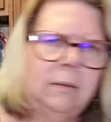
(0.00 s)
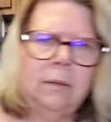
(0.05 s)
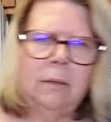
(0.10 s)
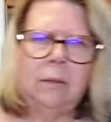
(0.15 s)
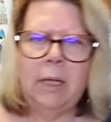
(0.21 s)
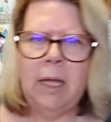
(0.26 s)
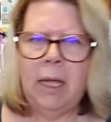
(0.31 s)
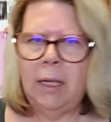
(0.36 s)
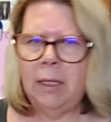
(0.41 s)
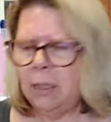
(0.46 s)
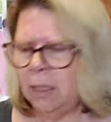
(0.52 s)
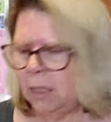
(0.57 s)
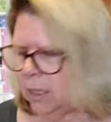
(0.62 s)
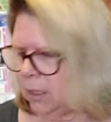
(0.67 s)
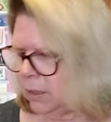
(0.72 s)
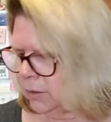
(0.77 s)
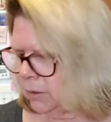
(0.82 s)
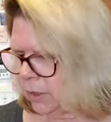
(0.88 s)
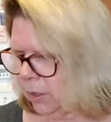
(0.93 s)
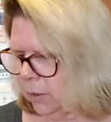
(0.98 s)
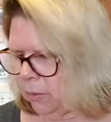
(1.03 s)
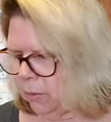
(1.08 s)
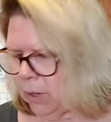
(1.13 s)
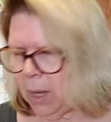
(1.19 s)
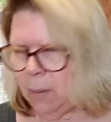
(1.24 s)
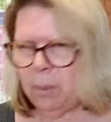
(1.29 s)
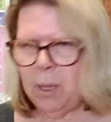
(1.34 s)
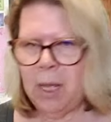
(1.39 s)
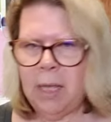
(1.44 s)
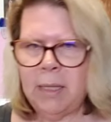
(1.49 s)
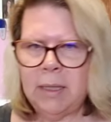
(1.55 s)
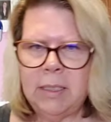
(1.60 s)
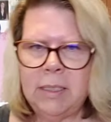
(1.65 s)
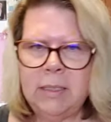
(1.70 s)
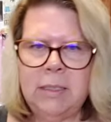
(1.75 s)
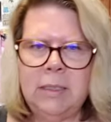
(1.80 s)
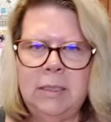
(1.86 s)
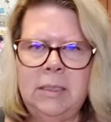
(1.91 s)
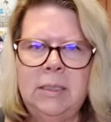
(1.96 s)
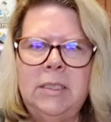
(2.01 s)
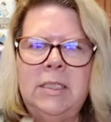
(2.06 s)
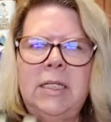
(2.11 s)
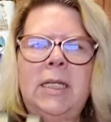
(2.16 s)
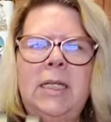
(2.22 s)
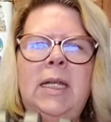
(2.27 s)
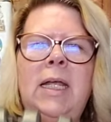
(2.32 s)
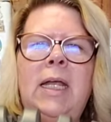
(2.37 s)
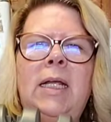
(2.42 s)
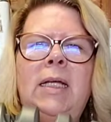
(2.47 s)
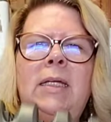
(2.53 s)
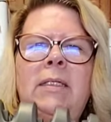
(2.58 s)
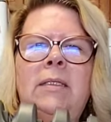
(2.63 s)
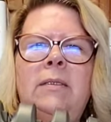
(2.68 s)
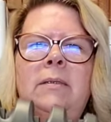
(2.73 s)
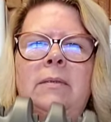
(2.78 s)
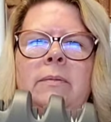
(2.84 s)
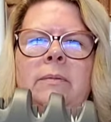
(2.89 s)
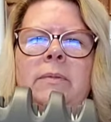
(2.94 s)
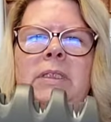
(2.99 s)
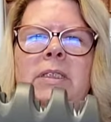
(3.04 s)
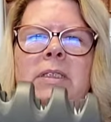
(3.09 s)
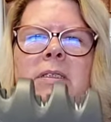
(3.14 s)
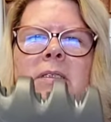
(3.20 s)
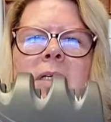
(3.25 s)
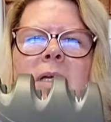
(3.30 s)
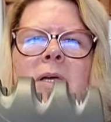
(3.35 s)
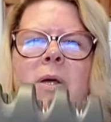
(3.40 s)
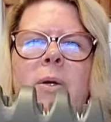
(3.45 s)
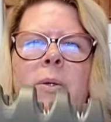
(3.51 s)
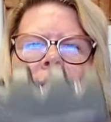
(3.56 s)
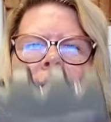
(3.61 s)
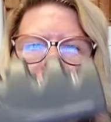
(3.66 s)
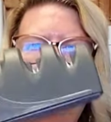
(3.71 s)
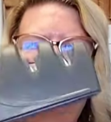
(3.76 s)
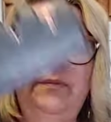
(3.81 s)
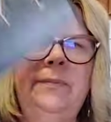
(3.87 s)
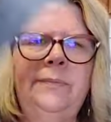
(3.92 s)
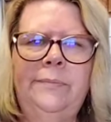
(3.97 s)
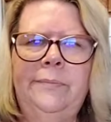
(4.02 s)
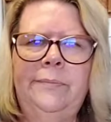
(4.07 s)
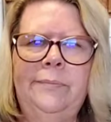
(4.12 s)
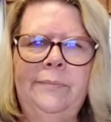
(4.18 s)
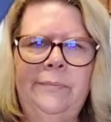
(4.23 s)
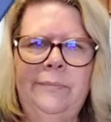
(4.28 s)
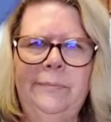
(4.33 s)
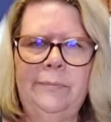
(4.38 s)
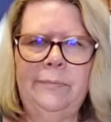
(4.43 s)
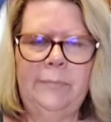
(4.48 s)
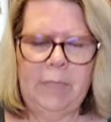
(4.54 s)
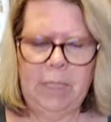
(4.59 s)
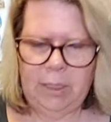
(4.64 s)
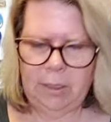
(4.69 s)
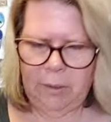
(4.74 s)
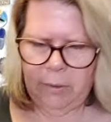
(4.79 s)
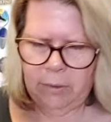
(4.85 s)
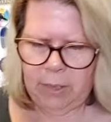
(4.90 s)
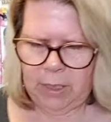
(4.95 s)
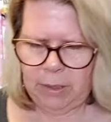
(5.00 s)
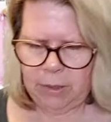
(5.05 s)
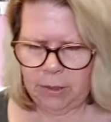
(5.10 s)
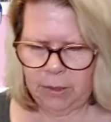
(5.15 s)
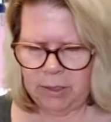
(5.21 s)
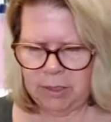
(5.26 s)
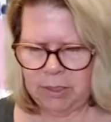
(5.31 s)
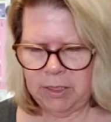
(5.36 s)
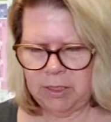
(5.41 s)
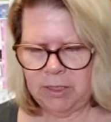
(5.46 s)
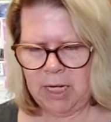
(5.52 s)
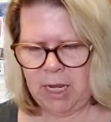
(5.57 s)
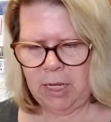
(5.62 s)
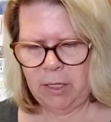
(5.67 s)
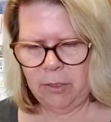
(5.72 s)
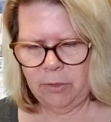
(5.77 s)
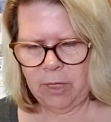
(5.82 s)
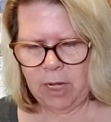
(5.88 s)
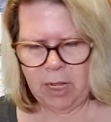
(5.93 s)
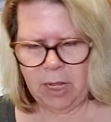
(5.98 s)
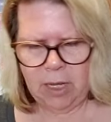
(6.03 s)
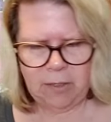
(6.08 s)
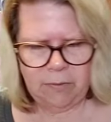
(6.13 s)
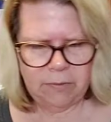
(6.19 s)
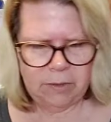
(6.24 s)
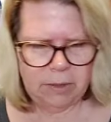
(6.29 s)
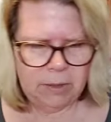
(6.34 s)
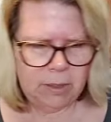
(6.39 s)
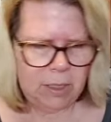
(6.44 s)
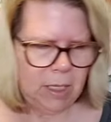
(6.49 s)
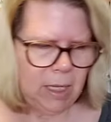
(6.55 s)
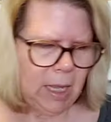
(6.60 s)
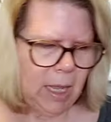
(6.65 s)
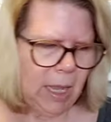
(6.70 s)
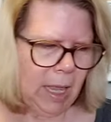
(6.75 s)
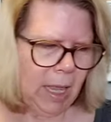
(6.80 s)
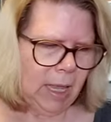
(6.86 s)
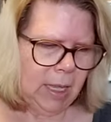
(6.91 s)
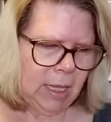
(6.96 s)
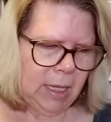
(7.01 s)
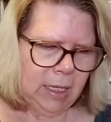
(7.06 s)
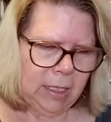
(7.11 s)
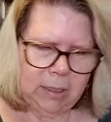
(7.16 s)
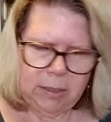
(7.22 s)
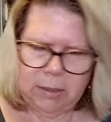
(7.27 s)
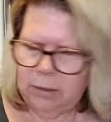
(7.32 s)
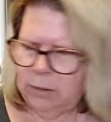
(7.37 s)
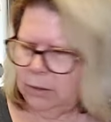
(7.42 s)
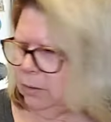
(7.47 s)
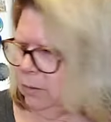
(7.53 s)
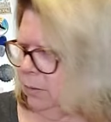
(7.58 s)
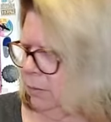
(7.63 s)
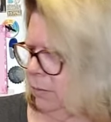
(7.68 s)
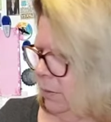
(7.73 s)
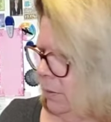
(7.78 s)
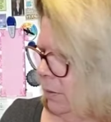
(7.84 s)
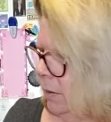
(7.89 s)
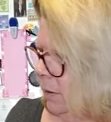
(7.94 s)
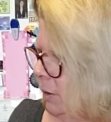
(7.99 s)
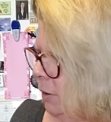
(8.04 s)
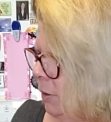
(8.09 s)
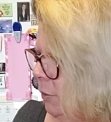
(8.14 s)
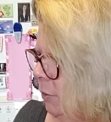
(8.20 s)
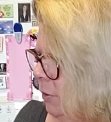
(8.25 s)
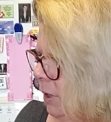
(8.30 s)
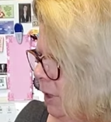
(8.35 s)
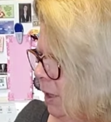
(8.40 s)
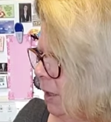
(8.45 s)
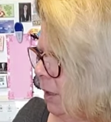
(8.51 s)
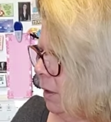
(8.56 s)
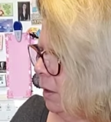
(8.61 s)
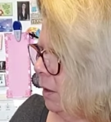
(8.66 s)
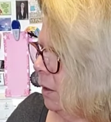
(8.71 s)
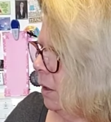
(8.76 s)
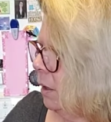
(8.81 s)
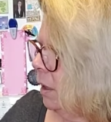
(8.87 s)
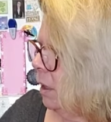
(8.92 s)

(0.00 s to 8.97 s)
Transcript: okay? So I bought this little chingadera, which is a honing, and you can just take your knives and you can,